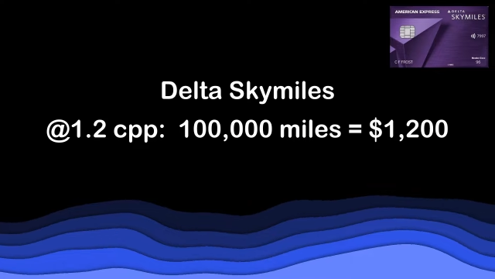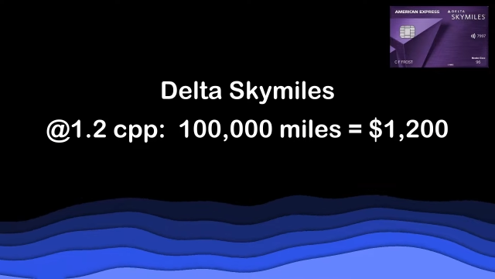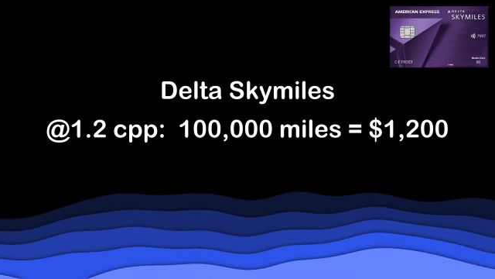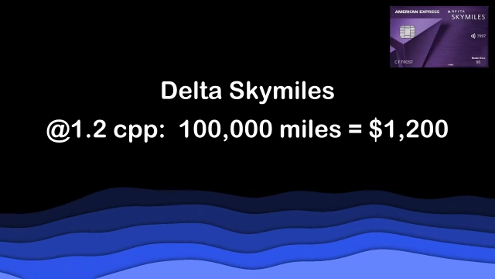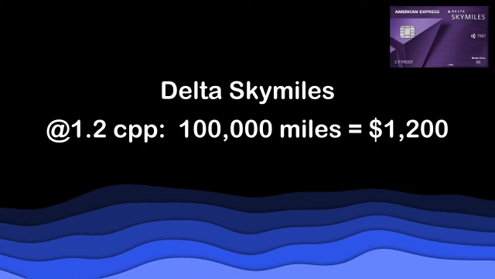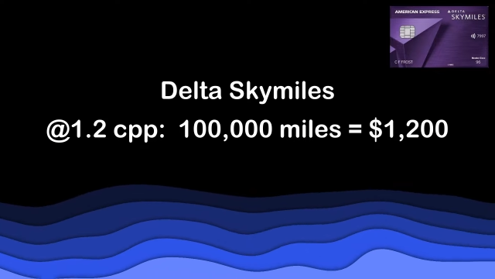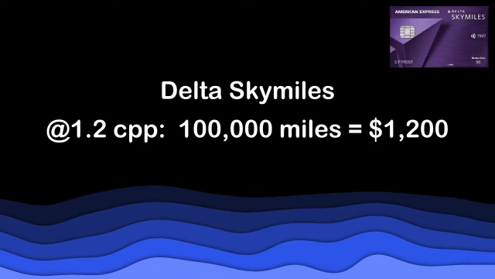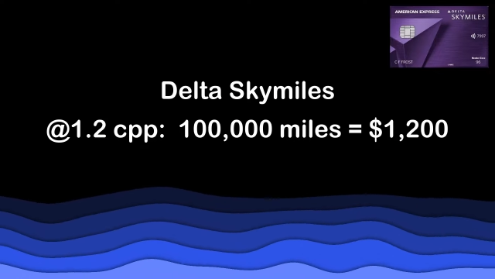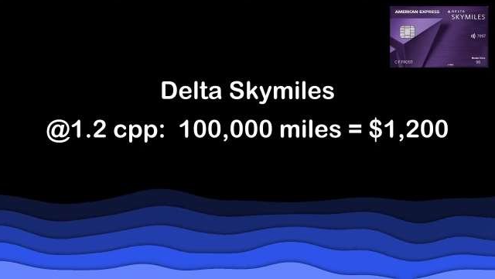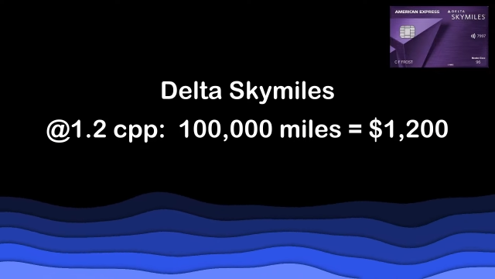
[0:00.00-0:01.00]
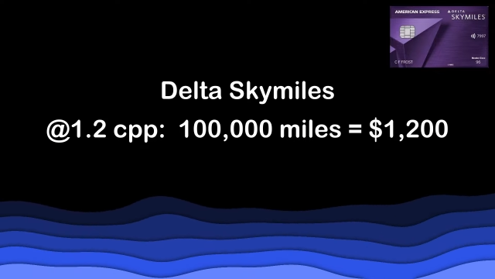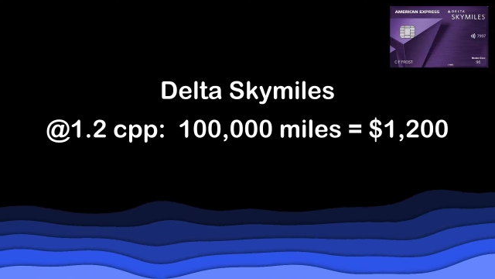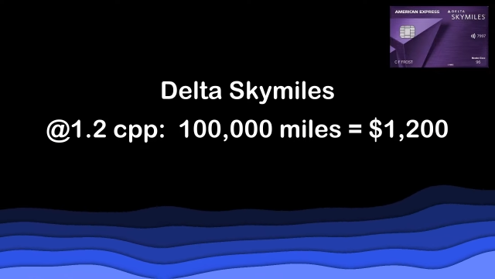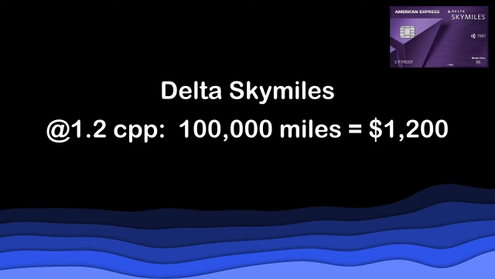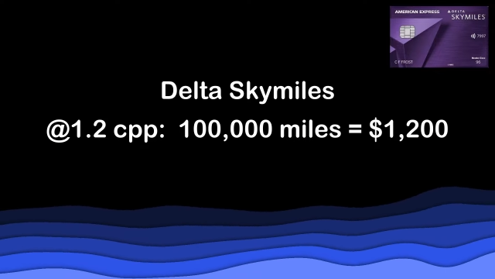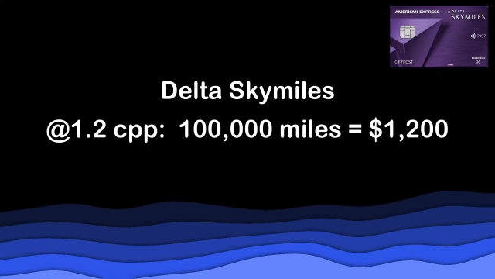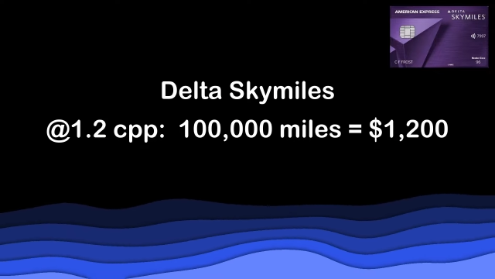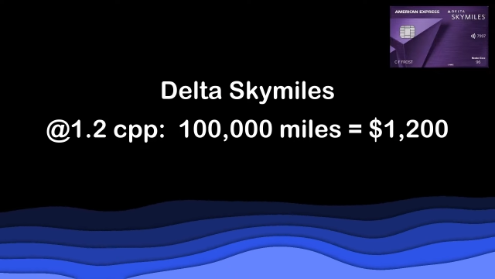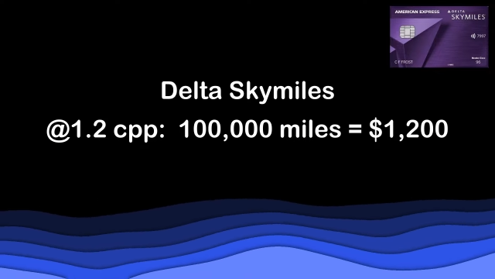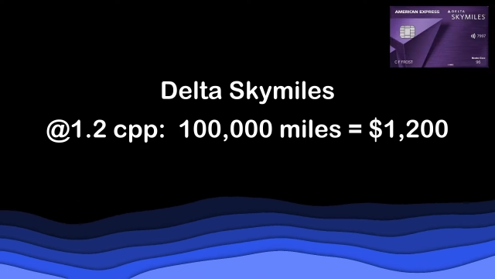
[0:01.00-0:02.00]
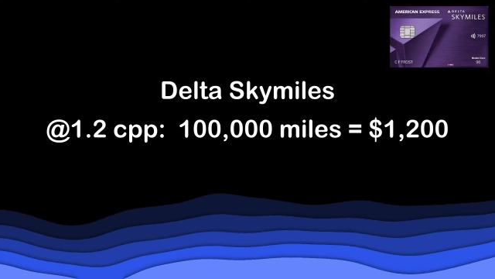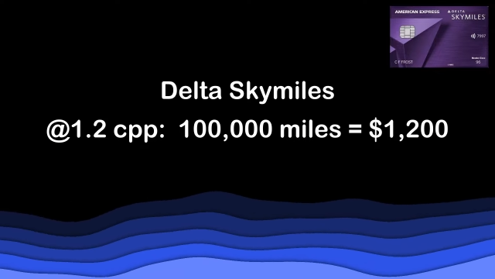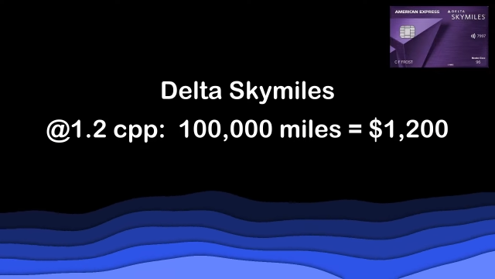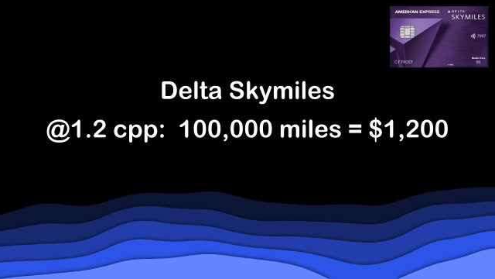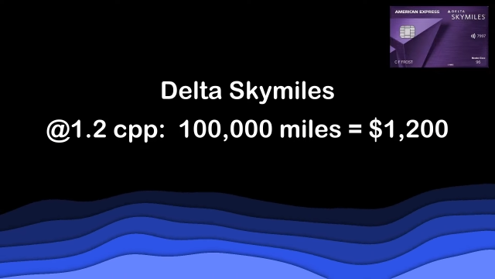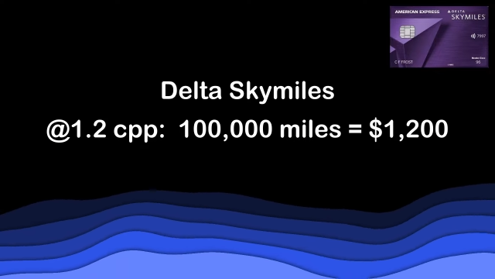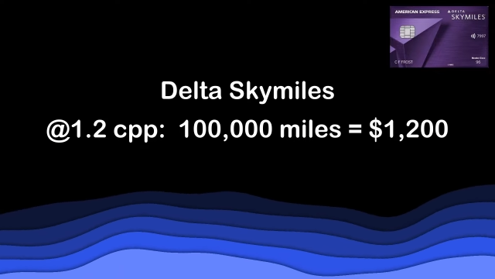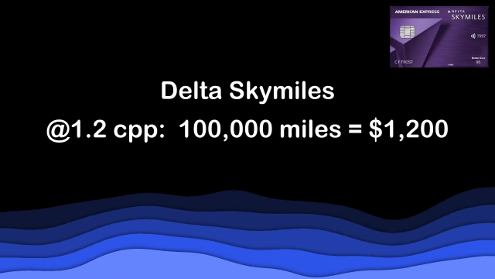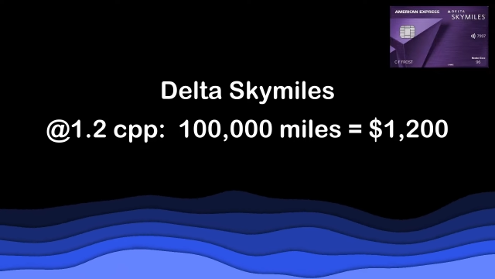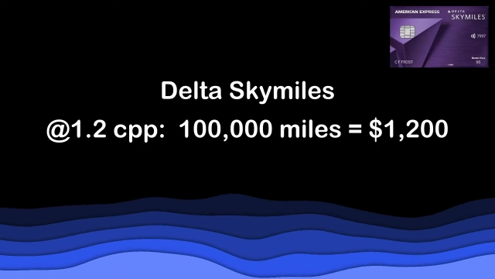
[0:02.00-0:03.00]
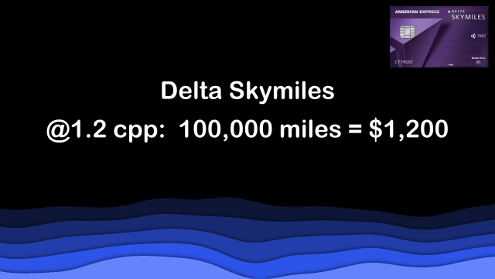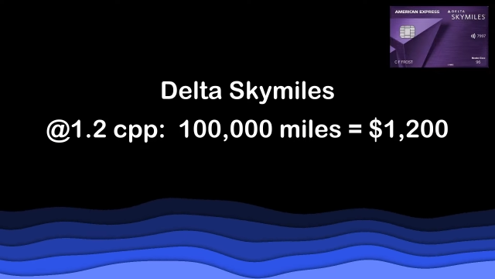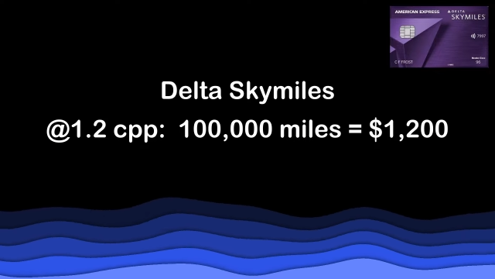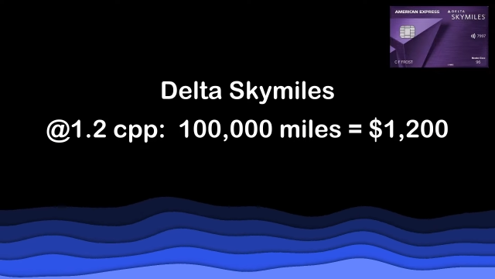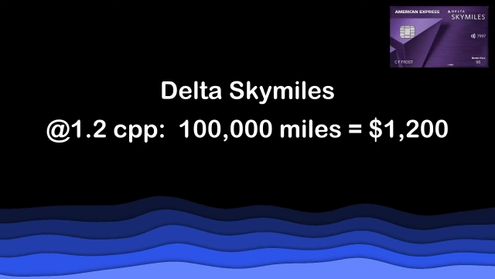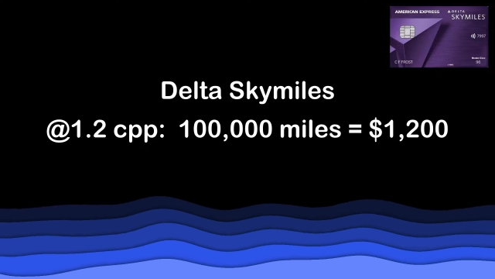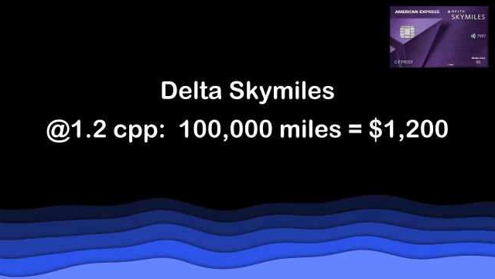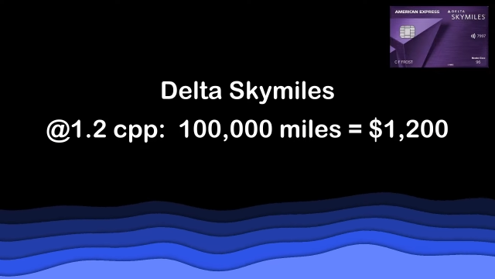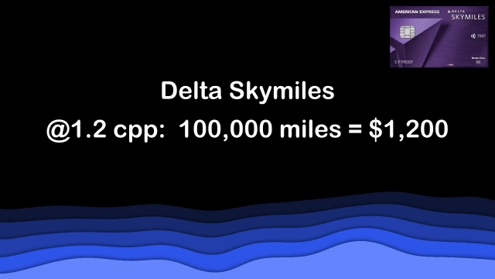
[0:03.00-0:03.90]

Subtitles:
[unreadable: no face in view]